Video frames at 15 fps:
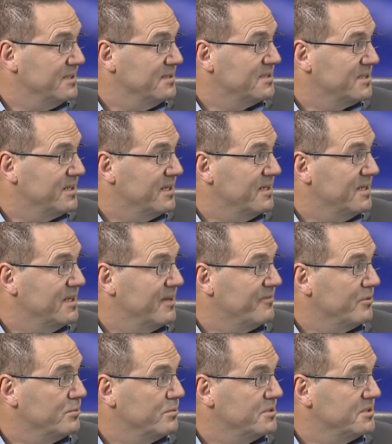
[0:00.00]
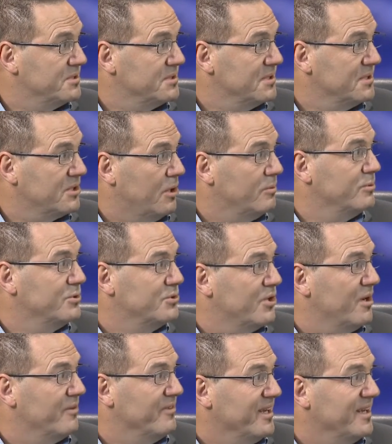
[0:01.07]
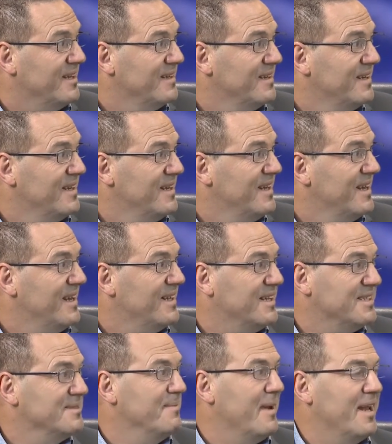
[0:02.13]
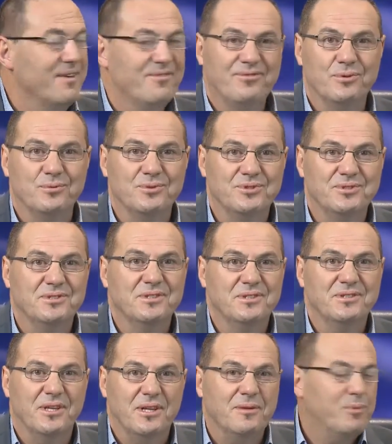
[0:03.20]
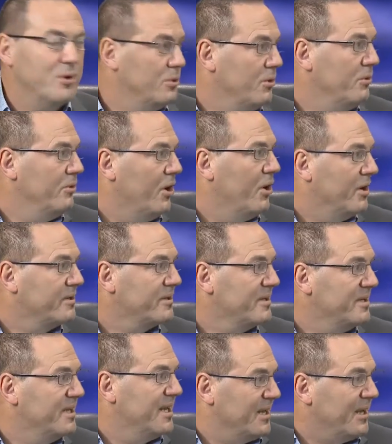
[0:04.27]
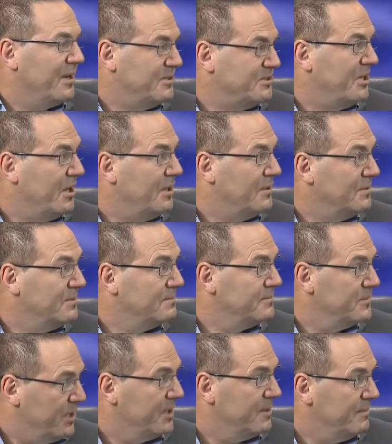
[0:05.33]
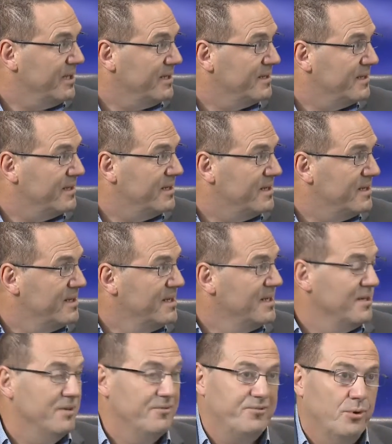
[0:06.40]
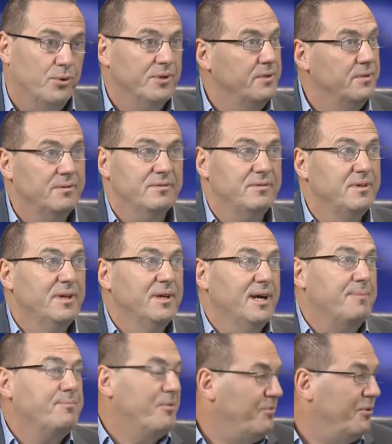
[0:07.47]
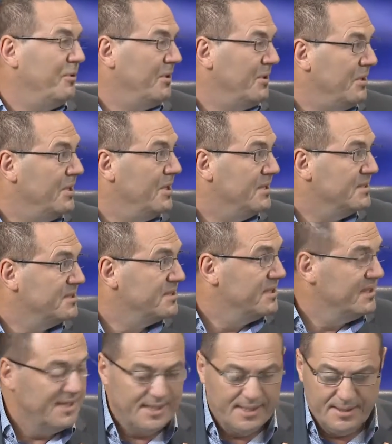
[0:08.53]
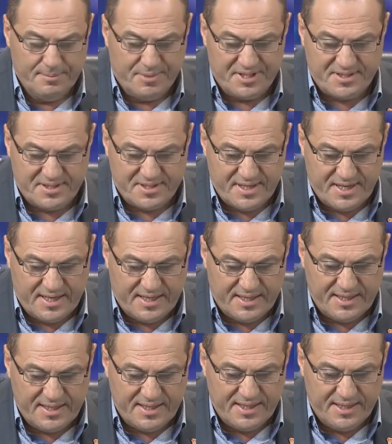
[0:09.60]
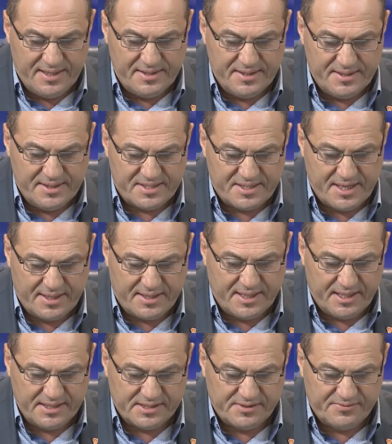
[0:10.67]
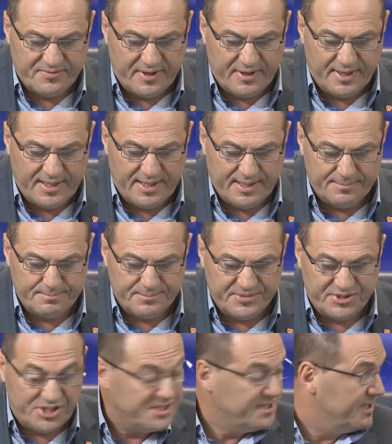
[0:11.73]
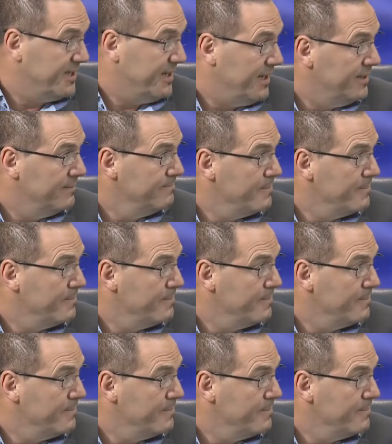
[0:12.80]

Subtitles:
it and said if it was culpable driving, it doesn't matter if it was deliberate or not, you're going to go to jail. You know what I mean? Up to 14 years. But in the sad case of Jessica,